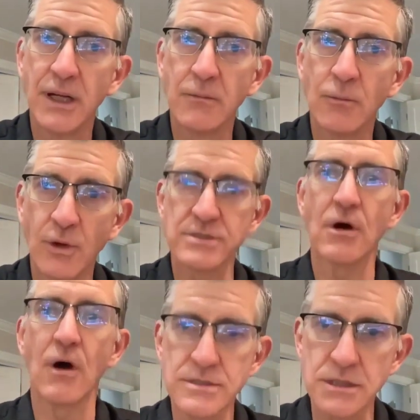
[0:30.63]
but
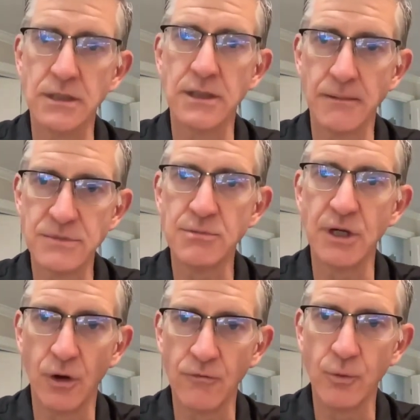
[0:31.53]
what's causing them
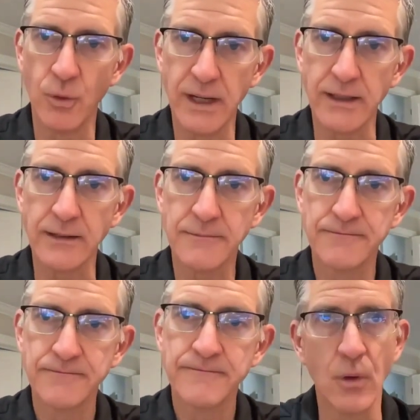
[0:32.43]
to be overweight.
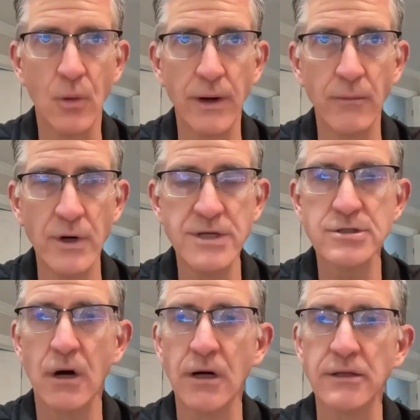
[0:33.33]
And so when
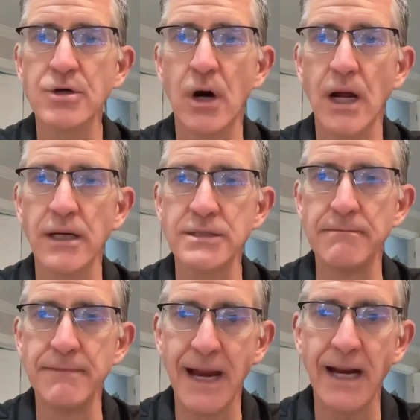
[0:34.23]
we started
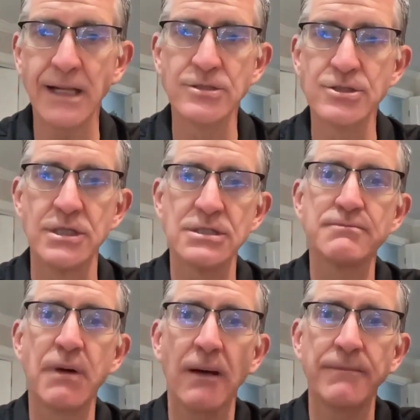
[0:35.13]
trying to manage
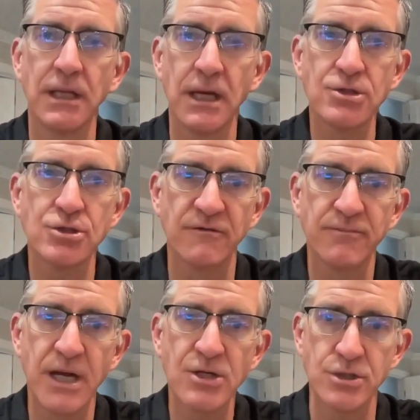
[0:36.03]
this
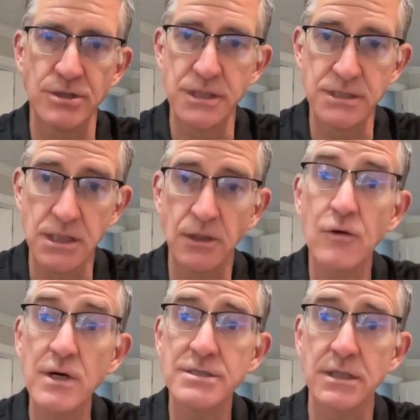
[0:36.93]
population of patients that's
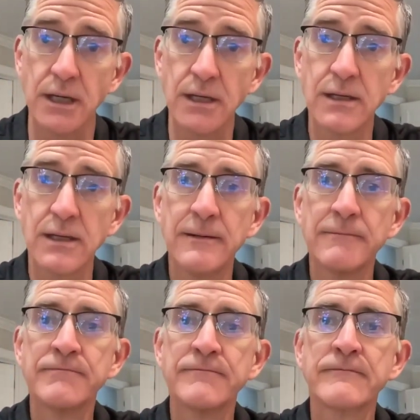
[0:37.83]
increasing,
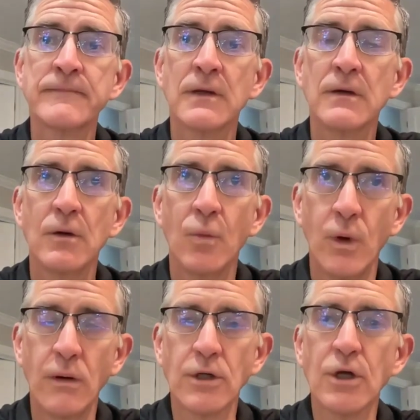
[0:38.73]

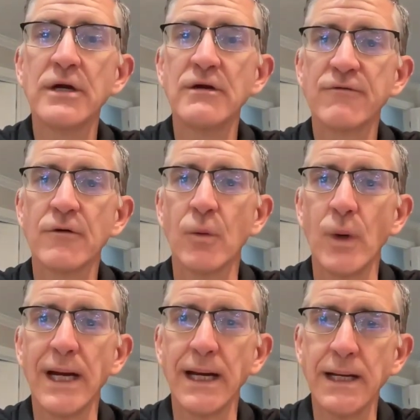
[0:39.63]
we were looking
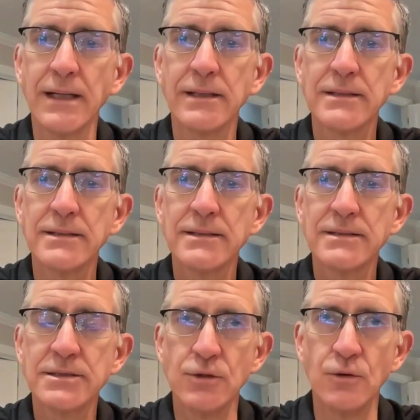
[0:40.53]
for a way
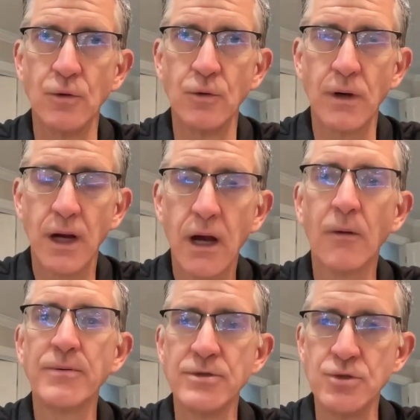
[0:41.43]
to
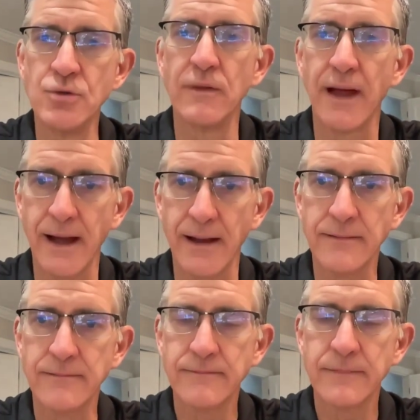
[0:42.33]
help do
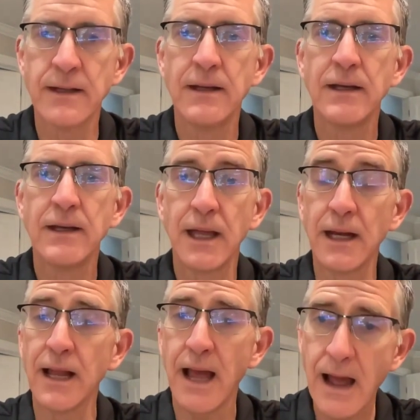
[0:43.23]
that.
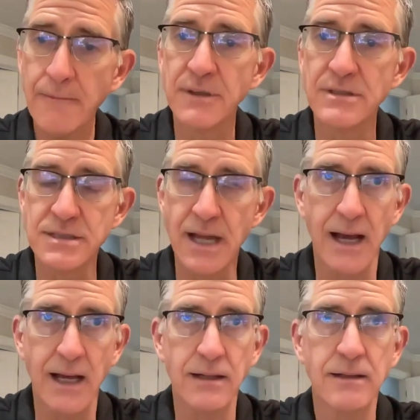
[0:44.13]
And it happens
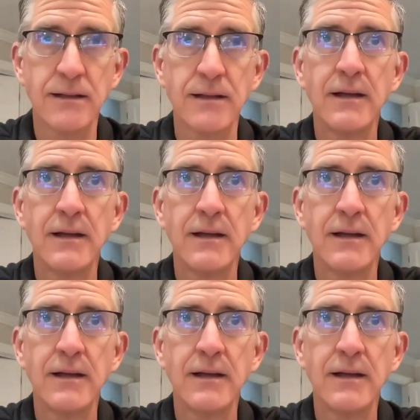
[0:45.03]
that